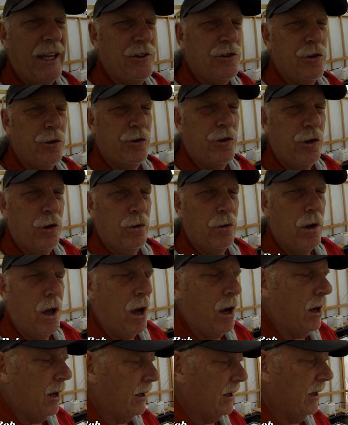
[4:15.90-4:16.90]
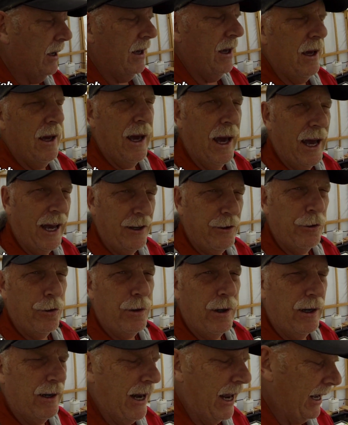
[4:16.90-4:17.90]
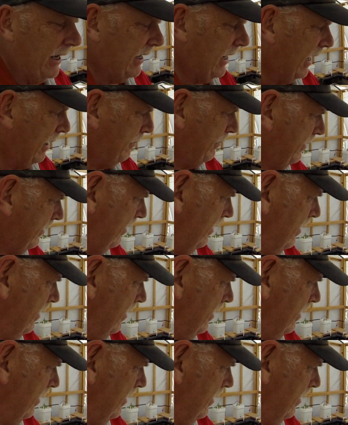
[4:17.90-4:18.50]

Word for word: inch or two long under the net cups.